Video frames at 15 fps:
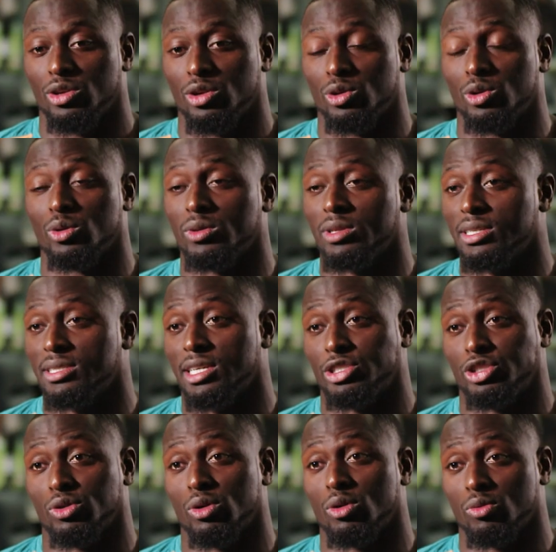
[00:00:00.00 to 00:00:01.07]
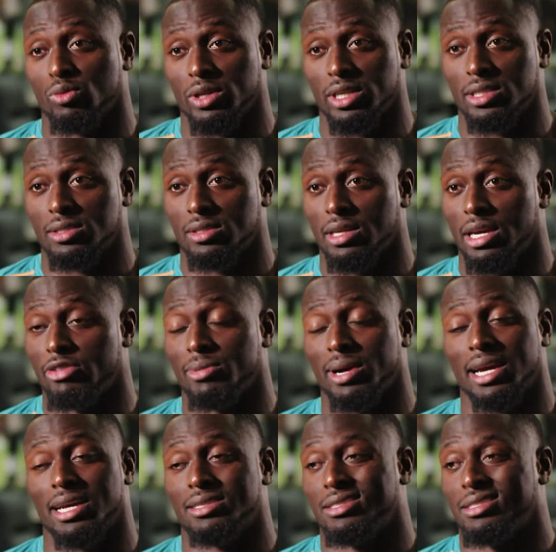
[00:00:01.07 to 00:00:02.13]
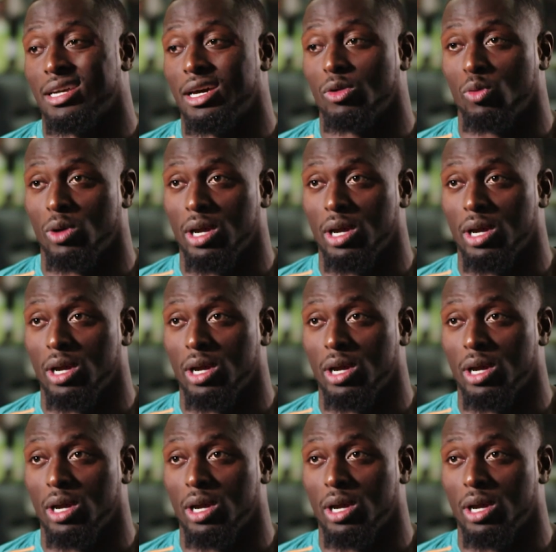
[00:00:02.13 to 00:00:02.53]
you're doing this at your own risk. Everybody had to sign a